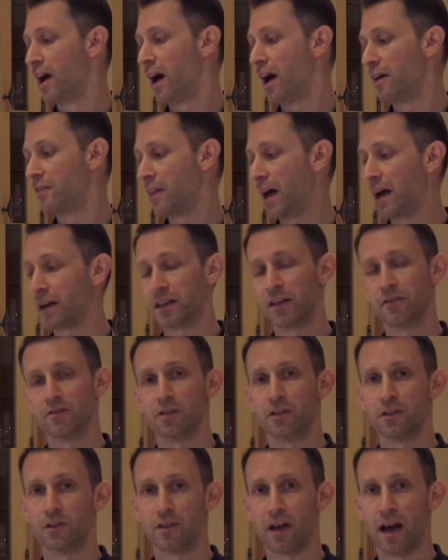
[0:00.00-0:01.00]
And that
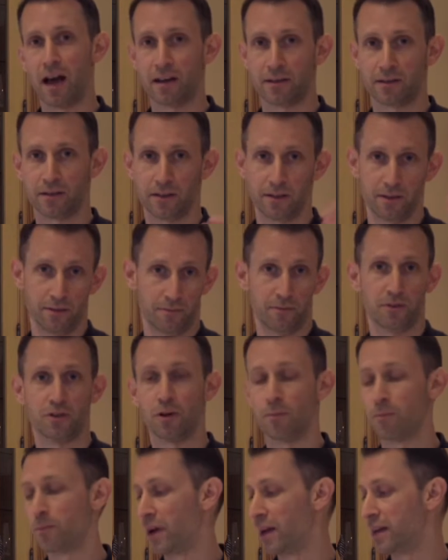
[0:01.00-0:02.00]
gives you that
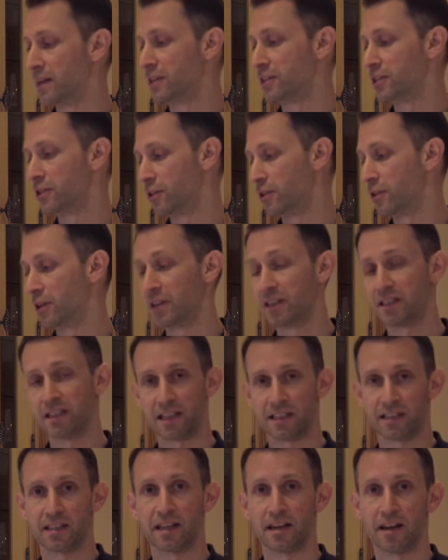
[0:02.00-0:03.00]
jump into the
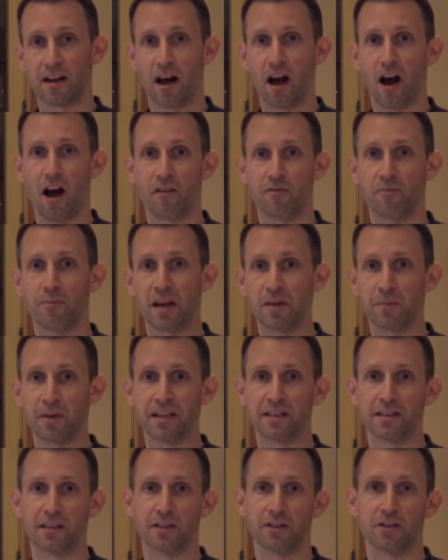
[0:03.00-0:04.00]

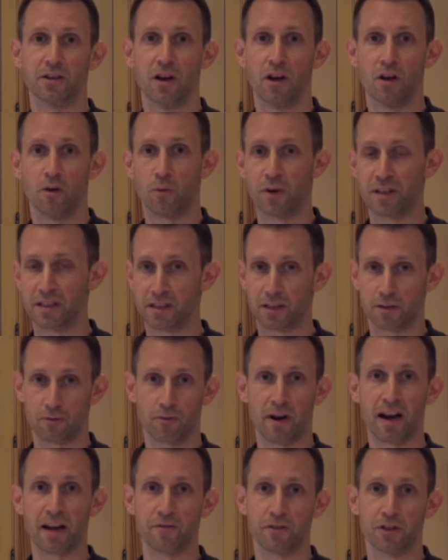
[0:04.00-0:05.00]
16.5mm, which is
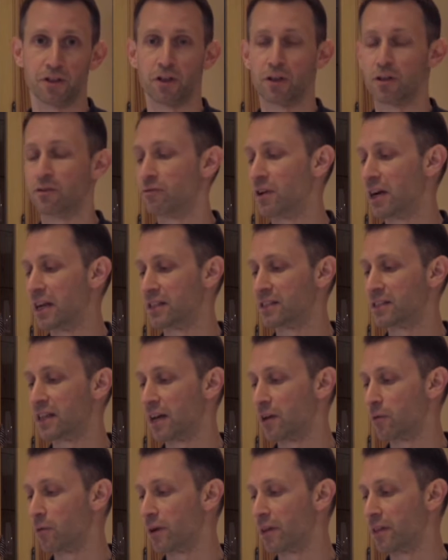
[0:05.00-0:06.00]
great for shooting real
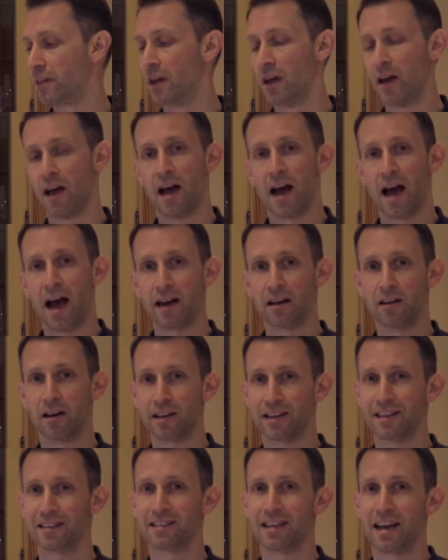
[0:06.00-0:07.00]
estate with. And
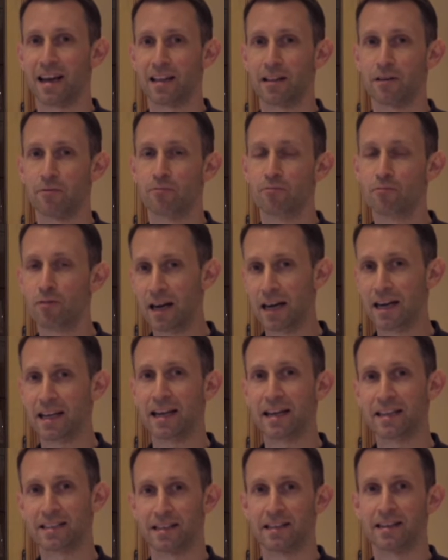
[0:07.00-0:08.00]
like I say, there
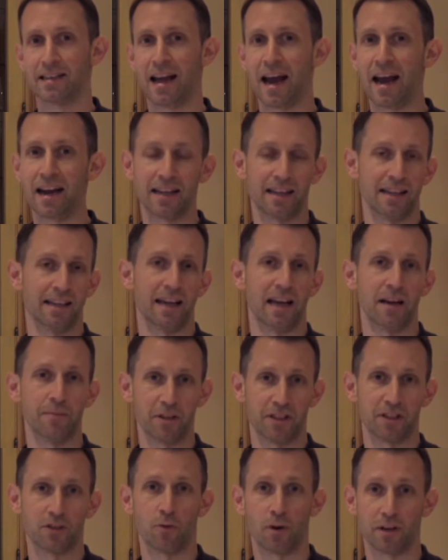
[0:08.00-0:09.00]
really isn't any
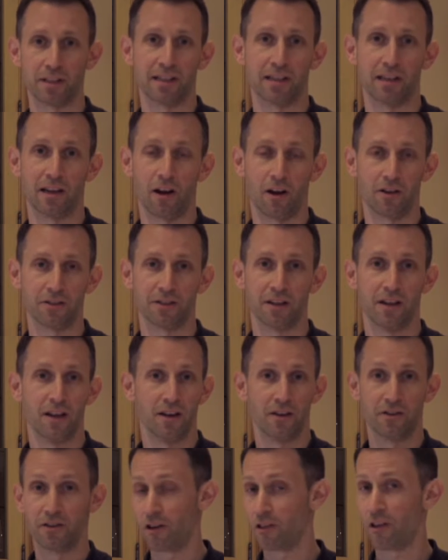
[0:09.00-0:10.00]
image quality loss.
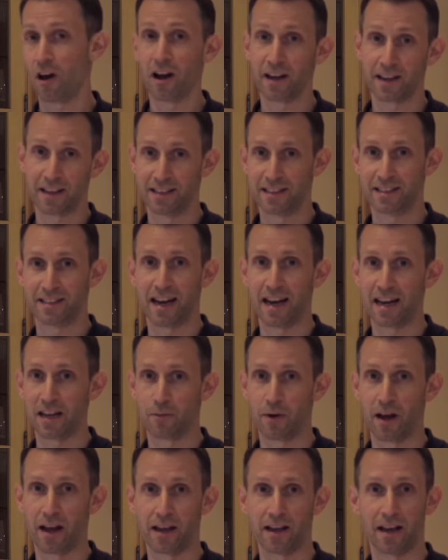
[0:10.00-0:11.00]
Not that I can see
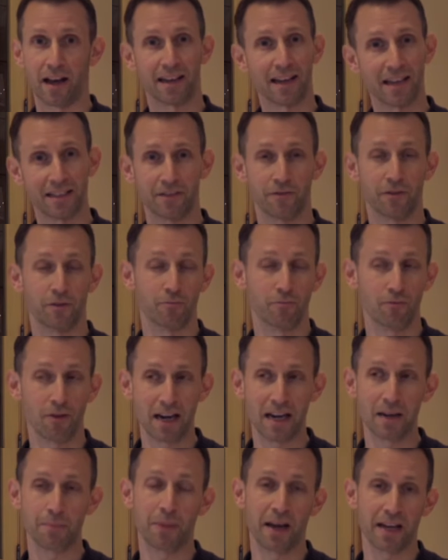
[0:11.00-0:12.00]
anyway. I guess if you
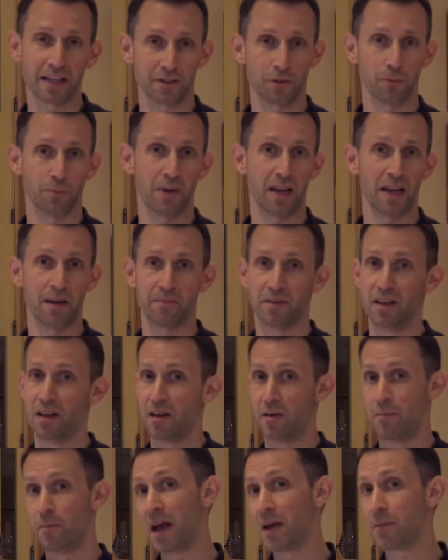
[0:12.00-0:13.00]
really pixel peeped,
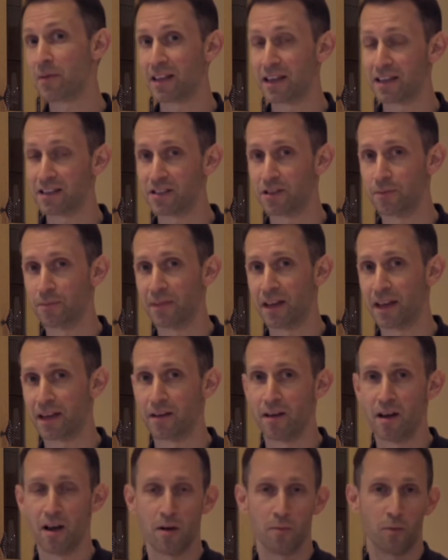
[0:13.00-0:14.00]
maybe there's something,
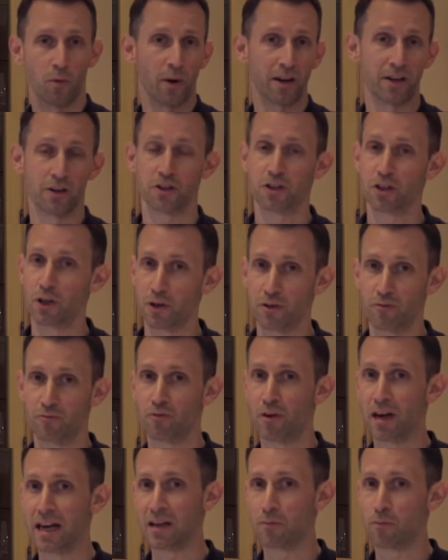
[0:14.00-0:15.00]
but when you're shooting
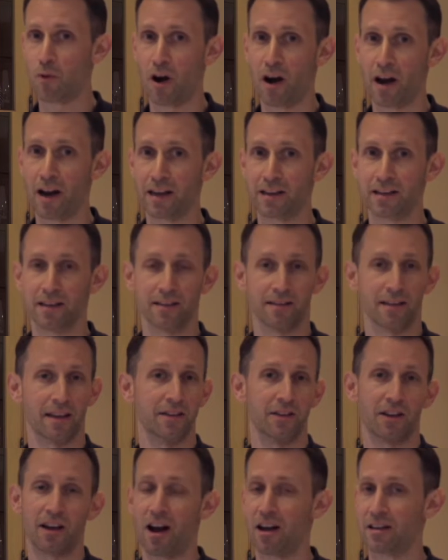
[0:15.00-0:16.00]
really wide, then
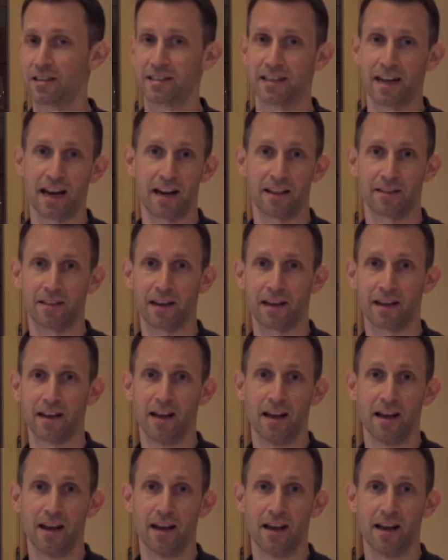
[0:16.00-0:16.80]
you can't see anything.